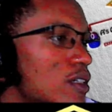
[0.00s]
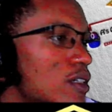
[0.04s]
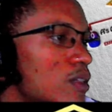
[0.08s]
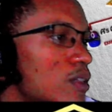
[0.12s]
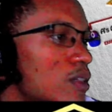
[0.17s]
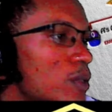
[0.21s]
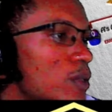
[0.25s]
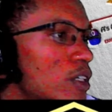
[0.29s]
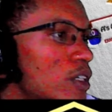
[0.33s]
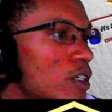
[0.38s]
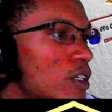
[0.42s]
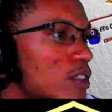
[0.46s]

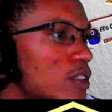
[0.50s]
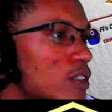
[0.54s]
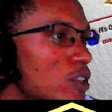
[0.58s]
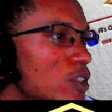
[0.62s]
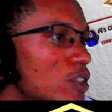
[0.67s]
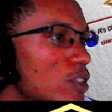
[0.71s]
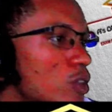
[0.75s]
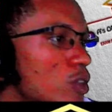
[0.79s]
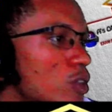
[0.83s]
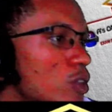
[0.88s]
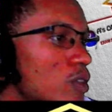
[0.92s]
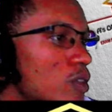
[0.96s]

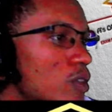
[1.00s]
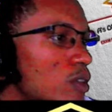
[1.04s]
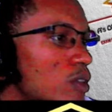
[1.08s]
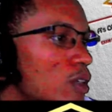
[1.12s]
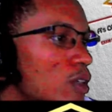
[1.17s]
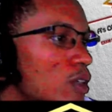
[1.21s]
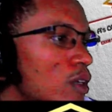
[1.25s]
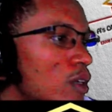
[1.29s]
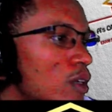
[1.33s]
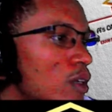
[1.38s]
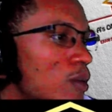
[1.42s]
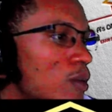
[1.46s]
Continuing,
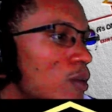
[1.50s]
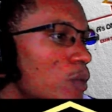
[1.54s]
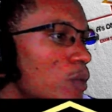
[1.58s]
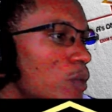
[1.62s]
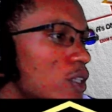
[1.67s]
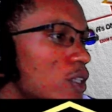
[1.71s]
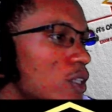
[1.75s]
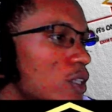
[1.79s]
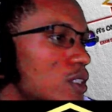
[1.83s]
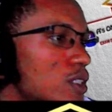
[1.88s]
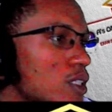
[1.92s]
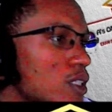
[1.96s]
plus
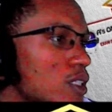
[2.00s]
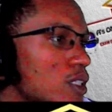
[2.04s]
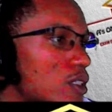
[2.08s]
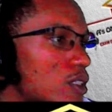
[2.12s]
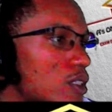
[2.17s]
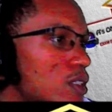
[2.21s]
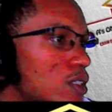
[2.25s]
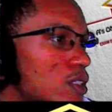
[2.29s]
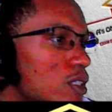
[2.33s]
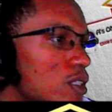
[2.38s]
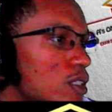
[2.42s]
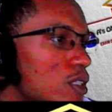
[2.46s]
6
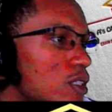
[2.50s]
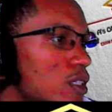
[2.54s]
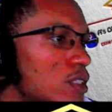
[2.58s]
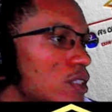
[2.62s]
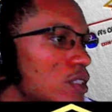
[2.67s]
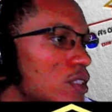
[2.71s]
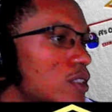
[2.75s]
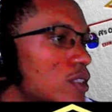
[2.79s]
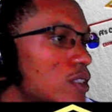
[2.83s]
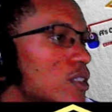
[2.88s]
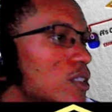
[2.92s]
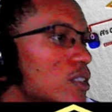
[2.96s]
is
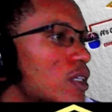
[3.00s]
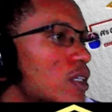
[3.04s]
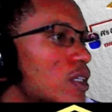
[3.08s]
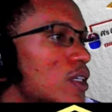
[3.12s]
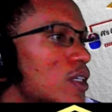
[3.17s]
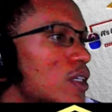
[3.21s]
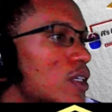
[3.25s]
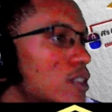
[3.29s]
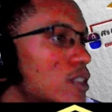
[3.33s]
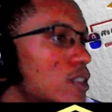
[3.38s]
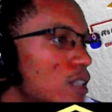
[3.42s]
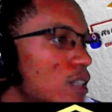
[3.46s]

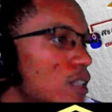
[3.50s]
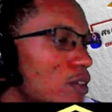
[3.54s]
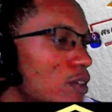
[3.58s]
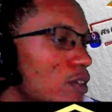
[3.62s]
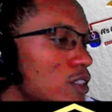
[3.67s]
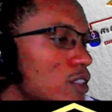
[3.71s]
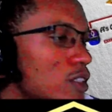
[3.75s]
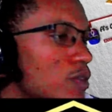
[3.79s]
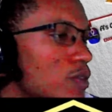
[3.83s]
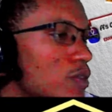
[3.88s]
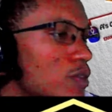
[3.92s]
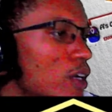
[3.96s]

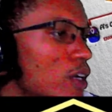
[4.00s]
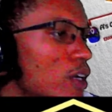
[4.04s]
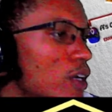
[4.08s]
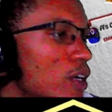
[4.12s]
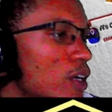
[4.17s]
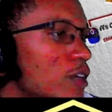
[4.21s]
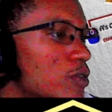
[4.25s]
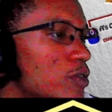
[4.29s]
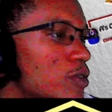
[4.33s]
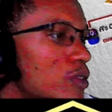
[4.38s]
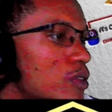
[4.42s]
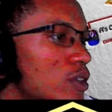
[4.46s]
75.
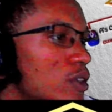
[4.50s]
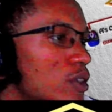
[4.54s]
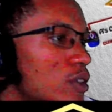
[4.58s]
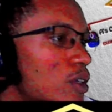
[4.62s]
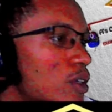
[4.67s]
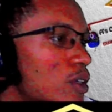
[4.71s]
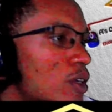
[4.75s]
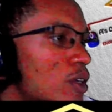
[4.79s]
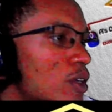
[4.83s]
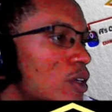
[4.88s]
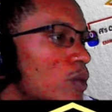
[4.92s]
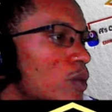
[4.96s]

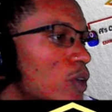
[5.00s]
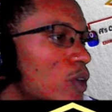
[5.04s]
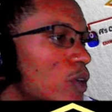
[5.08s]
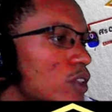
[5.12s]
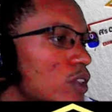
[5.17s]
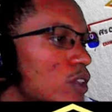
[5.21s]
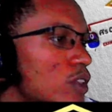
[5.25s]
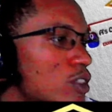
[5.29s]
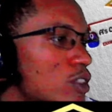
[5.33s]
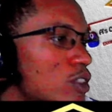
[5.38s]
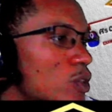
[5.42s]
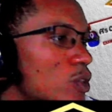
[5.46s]

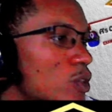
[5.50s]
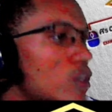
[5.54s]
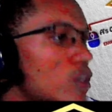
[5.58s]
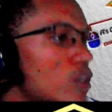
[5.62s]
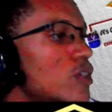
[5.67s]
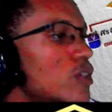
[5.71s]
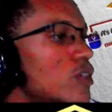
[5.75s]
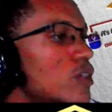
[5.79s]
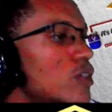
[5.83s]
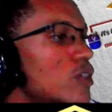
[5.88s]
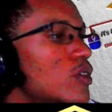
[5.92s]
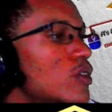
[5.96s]
Continuing,
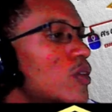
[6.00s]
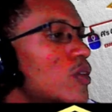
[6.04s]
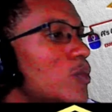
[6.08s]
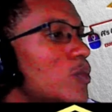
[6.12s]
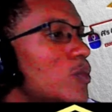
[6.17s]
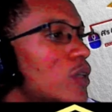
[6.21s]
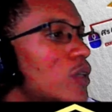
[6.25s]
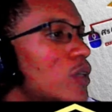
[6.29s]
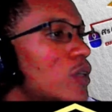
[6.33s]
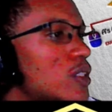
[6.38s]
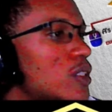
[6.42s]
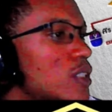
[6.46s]

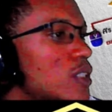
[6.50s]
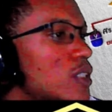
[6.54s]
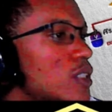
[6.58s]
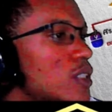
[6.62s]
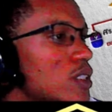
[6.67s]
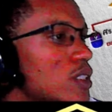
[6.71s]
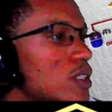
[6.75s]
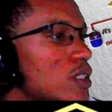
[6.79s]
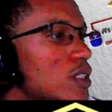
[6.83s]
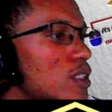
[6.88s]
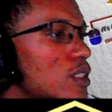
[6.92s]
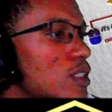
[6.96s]
plus 6
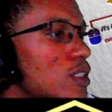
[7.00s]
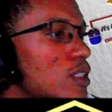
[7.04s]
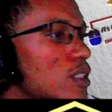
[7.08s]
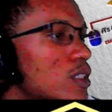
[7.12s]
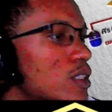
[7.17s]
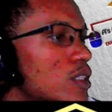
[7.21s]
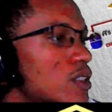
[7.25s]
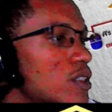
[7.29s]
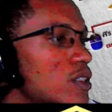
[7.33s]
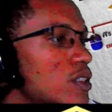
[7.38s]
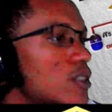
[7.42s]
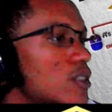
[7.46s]
is
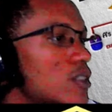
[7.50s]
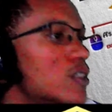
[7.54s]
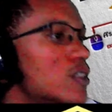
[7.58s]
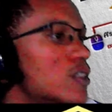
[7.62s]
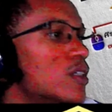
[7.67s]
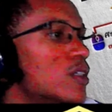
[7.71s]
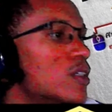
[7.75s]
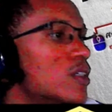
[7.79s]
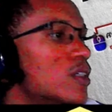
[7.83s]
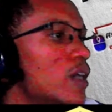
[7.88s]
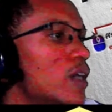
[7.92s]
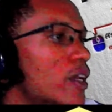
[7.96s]

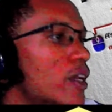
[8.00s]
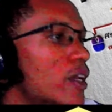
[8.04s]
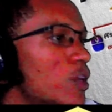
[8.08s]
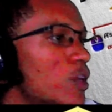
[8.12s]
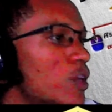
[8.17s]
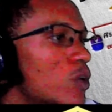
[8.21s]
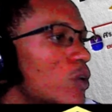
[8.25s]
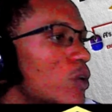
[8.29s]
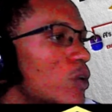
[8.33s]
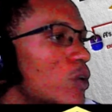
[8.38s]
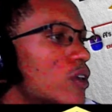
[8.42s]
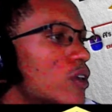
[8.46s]

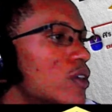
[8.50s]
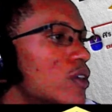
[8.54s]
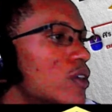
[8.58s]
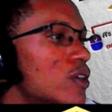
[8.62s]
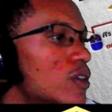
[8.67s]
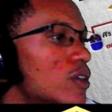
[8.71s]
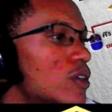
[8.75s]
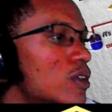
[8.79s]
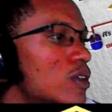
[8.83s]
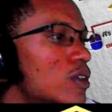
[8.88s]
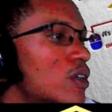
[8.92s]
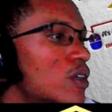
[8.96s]
81.
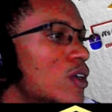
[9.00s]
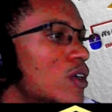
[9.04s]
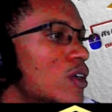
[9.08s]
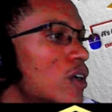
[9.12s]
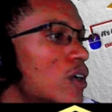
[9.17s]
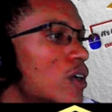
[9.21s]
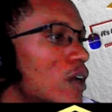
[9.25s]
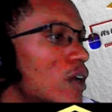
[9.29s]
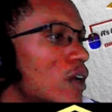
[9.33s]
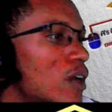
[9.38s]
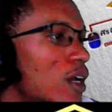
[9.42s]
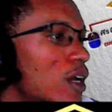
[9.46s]

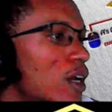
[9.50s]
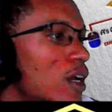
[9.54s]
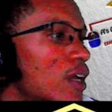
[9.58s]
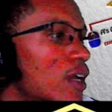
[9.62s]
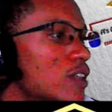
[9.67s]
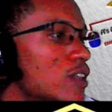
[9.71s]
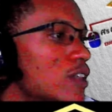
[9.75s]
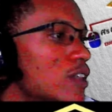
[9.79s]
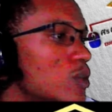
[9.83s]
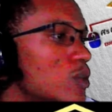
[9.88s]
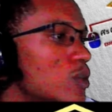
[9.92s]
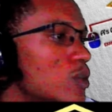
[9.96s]
And last
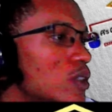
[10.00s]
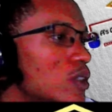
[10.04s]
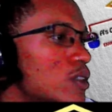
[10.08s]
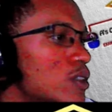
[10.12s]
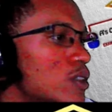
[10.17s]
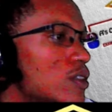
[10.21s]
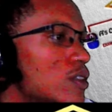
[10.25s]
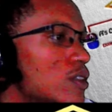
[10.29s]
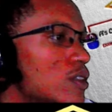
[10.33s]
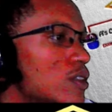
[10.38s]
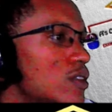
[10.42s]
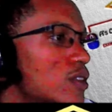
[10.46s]
one,
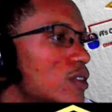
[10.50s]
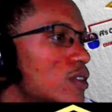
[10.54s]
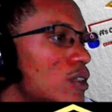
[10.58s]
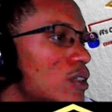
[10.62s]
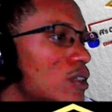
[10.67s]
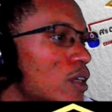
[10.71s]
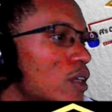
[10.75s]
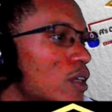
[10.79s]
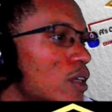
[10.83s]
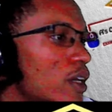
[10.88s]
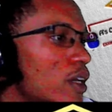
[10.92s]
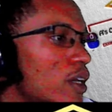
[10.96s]

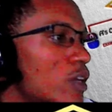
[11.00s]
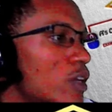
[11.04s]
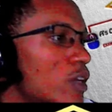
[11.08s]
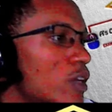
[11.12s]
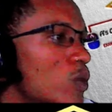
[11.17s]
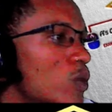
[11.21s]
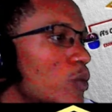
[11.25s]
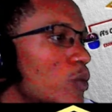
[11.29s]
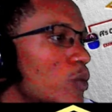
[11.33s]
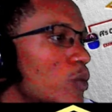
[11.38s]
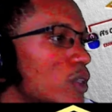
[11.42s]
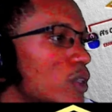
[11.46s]
81
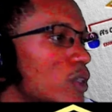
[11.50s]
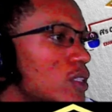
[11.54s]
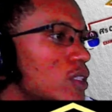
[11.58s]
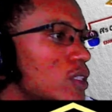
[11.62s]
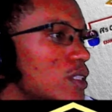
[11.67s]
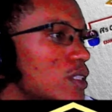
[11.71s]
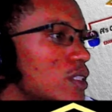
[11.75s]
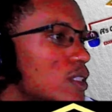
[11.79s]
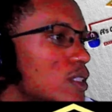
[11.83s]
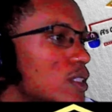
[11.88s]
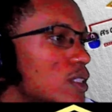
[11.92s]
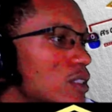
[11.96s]
plus 6
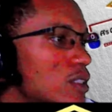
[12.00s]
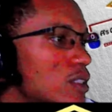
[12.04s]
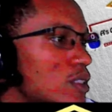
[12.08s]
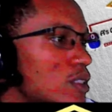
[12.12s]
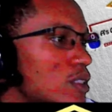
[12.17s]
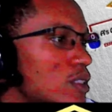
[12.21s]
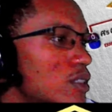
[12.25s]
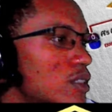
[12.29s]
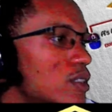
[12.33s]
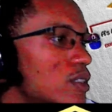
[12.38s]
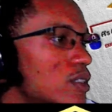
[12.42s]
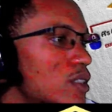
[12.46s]
is
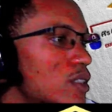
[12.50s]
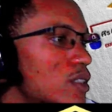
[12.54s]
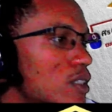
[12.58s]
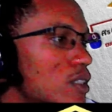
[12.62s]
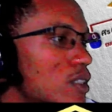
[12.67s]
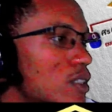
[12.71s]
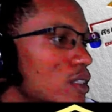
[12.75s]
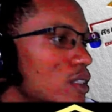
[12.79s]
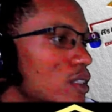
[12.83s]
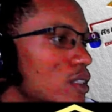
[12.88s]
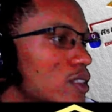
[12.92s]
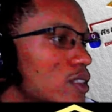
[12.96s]

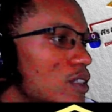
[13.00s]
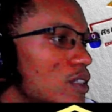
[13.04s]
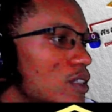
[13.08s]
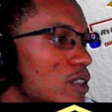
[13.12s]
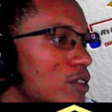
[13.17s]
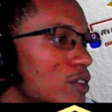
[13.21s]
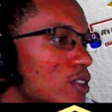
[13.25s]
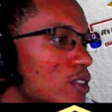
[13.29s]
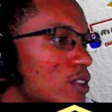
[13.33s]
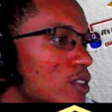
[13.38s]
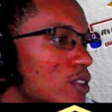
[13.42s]
87.